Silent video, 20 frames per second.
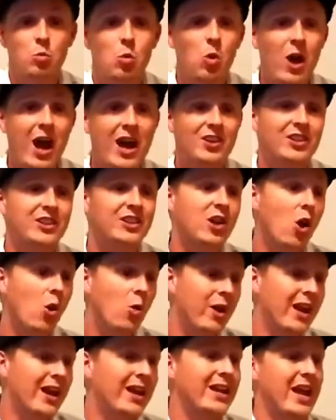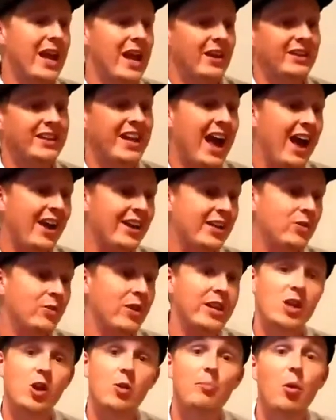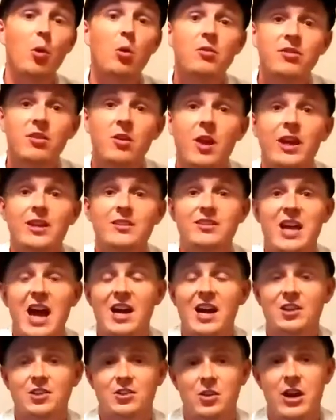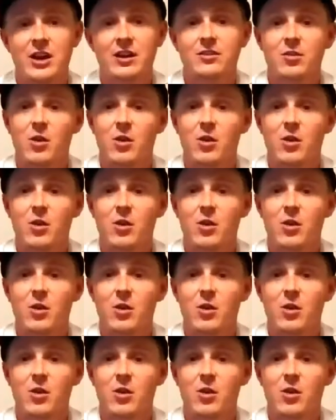We'll actually go in and calculate your personalized tax rate.